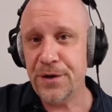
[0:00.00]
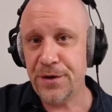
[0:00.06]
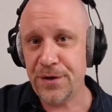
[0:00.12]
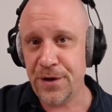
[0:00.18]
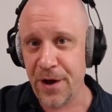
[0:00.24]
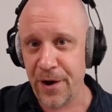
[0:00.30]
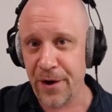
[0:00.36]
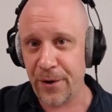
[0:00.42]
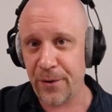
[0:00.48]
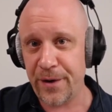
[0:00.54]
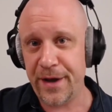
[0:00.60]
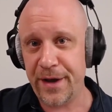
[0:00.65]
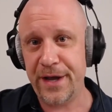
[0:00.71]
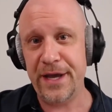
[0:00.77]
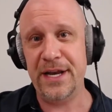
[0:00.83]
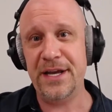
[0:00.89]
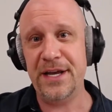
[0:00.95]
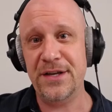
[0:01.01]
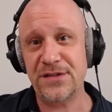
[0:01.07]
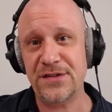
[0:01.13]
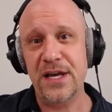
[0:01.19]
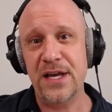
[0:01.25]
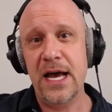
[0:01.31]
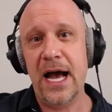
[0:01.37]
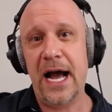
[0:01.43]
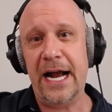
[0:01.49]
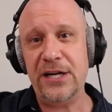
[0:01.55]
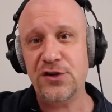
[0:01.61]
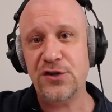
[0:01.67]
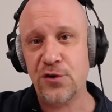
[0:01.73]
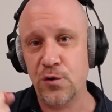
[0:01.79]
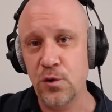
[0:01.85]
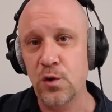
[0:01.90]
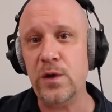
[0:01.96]
No, it is, I
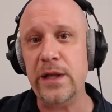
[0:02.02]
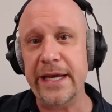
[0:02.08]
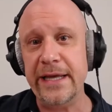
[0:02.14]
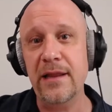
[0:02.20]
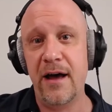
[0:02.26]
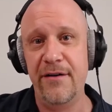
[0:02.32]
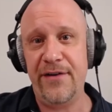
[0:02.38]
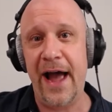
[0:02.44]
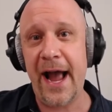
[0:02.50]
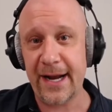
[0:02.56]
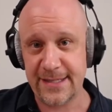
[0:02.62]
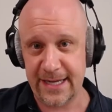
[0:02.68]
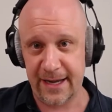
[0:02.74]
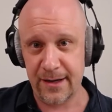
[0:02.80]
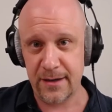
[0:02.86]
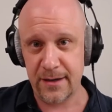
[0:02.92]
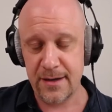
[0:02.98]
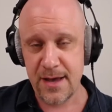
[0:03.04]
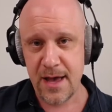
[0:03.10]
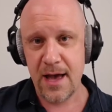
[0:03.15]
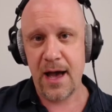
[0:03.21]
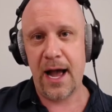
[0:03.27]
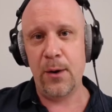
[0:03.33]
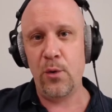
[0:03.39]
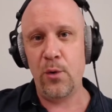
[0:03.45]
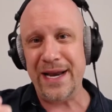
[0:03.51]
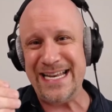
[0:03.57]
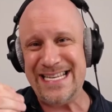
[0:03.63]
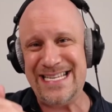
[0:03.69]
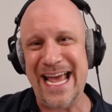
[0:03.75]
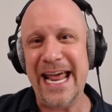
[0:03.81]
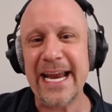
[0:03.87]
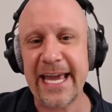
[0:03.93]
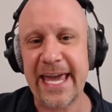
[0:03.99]
truly love acting. I want to
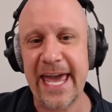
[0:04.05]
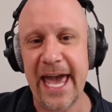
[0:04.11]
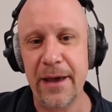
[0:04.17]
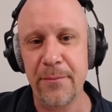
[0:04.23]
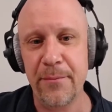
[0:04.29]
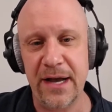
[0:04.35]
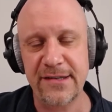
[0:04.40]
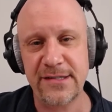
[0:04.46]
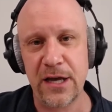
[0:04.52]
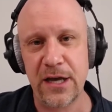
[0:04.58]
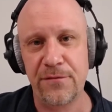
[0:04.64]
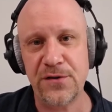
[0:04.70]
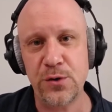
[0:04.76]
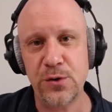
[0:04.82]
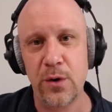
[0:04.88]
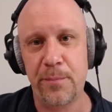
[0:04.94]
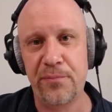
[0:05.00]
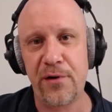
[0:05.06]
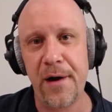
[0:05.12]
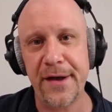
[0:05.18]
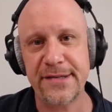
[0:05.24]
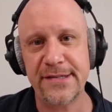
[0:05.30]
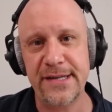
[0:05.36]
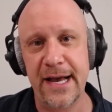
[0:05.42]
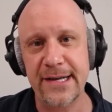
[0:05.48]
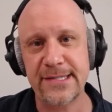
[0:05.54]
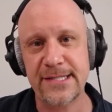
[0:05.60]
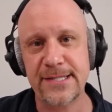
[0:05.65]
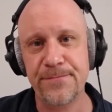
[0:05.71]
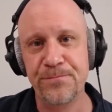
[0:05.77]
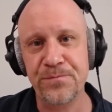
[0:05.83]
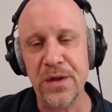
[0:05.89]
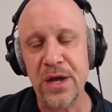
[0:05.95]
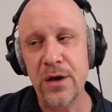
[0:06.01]
dedicate myself to a
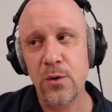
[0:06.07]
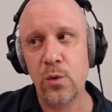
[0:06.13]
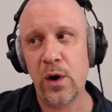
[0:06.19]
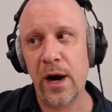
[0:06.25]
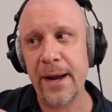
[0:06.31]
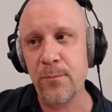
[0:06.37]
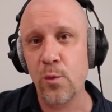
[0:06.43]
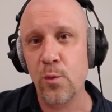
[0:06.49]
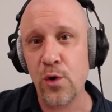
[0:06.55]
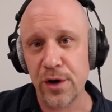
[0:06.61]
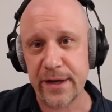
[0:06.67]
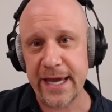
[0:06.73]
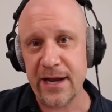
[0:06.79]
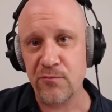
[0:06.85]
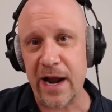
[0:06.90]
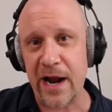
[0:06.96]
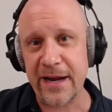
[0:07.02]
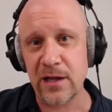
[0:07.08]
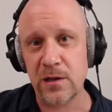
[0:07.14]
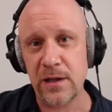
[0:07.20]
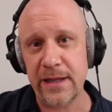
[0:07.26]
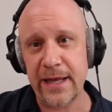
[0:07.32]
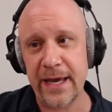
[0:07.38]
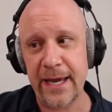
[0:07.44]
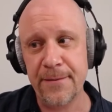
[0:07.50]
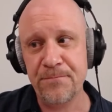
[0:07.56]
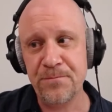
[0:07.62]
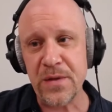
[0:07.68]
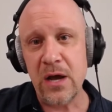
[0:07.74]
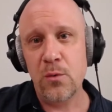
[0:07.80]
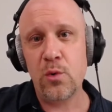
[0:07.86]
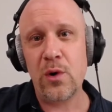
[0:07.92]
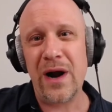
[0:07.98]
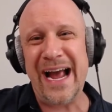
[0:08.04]
process where I'm working regularly,
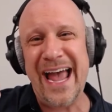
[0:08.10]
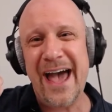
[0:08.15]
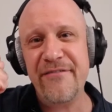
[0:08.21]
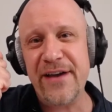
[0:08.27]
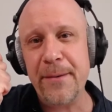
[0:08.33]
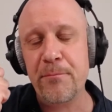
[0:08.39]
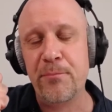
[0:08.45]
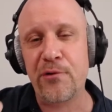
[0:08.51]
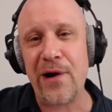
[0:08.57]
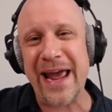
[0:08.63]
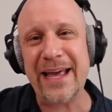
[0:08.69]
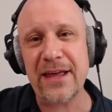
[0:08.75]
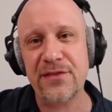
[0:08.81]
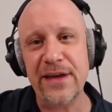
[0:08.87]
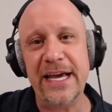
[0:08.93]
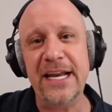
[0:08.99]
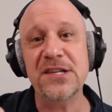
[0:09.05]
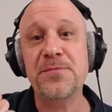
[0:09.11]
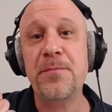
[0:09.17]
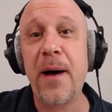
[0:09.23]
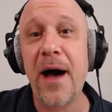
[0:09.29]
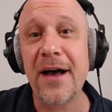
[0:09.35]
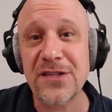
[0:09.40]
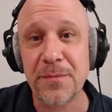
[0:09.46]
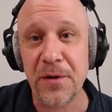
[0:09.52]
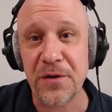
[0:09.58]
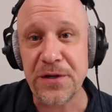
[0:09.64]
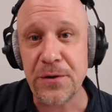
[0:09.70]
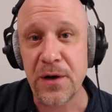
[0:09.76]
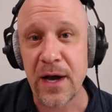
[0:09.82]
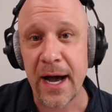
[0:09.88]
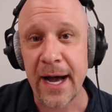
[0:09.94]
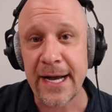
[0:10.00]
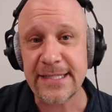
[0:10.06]
where I have a break. It is possible, you
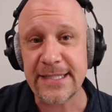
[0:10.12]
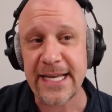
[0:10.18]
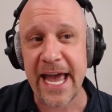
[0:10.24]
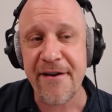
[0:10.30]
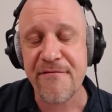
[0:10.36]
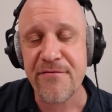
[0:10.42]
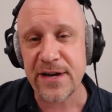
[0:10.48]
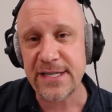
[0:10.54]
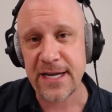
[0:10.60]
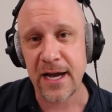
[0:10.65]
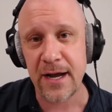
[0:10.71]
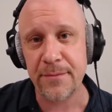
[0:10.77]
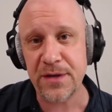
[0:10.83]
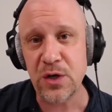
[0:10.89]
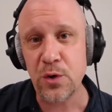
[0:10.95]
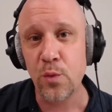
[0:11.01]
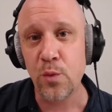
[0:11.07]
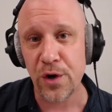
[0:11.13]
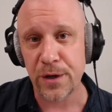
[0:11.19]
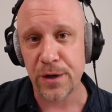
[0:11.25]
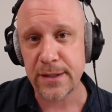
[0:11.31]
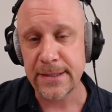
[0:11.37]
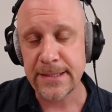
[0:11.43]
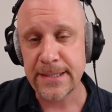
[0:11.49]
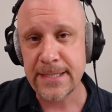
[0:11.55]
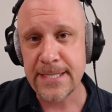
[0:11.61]
guys, every time you work